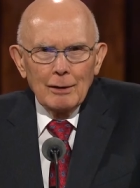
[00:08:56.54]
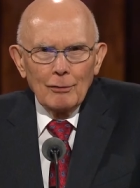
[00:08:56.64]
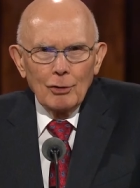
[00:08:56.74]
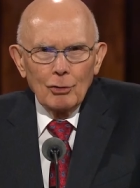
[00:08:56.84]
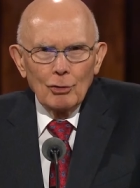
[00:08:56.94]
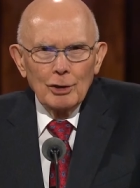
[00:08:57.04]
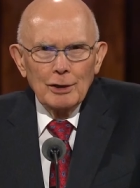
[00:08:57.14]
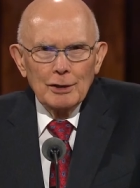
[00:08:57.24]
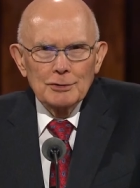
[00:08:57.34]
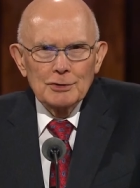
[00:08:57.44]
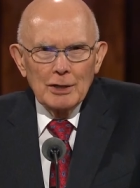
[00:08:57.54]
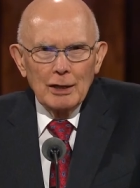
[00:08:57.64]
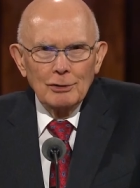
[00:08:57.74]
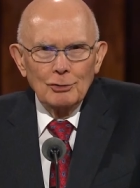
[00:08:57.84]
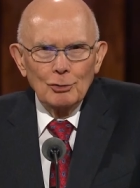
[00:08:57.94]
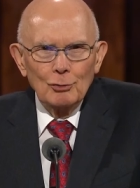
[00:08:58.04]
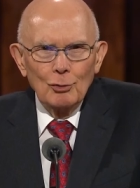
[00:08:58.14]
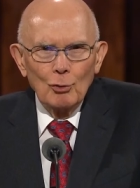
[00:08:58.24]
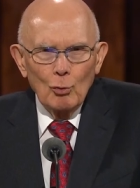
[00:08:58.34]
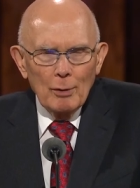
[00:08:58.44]
the Lord has said to
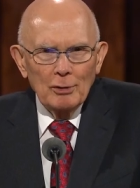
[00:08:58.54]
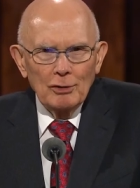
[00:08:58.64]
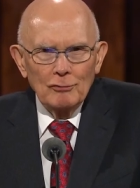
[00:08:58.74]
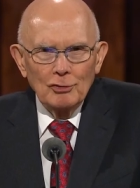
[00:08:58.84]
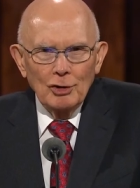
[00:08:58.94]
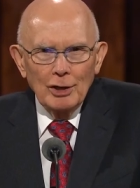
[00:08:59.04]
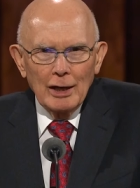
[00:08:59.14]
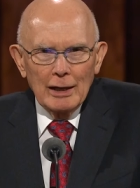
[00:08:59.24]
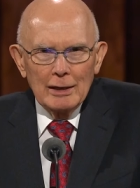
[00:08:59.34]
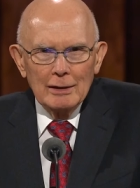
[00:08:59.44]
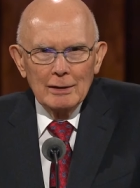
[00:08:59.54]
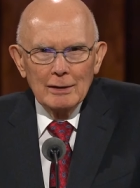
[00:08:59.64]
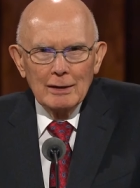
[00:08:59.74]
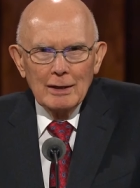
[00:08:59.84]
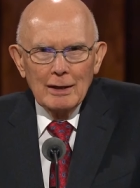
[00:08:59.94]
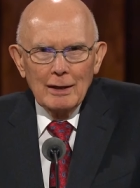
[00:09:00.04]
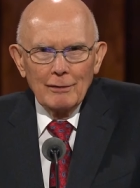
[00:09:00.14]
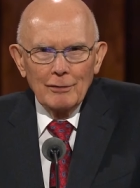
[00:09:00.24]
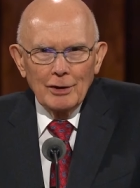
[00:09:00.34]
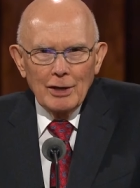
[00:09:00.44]
the women of today,
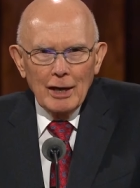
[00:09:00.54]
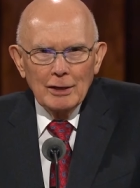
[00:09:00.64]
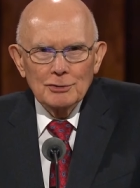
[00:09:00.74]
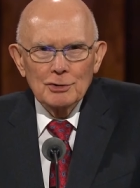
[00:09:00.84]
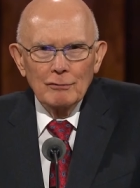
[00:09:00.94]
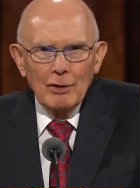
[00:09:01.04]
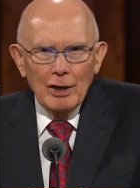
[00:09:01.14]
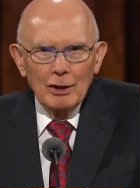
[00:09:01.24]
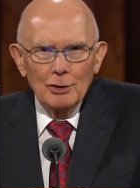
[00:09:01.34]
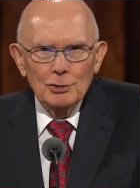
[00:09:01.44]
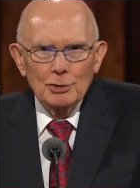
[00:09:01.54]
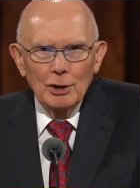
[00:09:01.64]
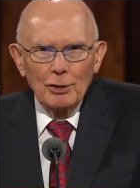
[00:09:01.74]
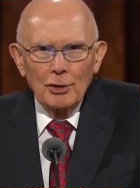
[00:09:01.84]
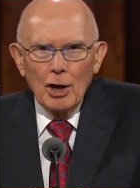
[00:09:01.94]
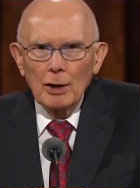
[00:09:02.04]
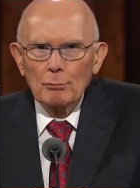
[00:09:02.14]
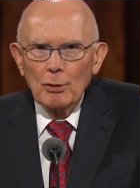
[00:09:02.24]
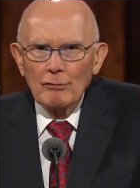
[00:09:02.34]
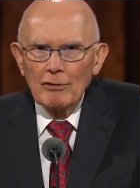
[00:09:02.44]
The gates of hell shall
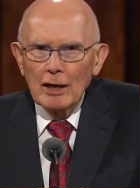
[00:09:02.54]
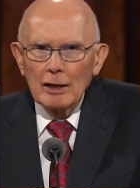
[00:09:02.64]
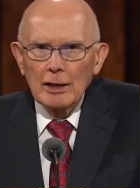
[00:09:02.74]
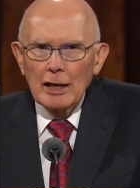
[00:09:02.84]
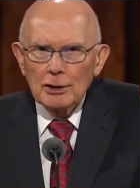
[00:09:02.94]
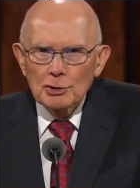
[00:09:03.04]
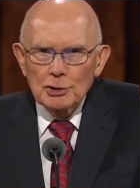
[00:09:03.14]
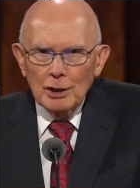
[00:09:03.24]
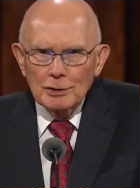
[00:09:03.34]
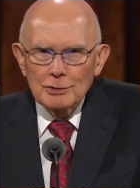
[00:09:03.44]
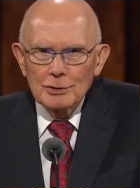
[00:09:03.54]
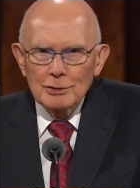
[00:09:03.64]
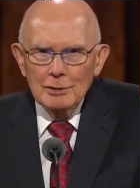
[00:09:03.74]
not prevail against us,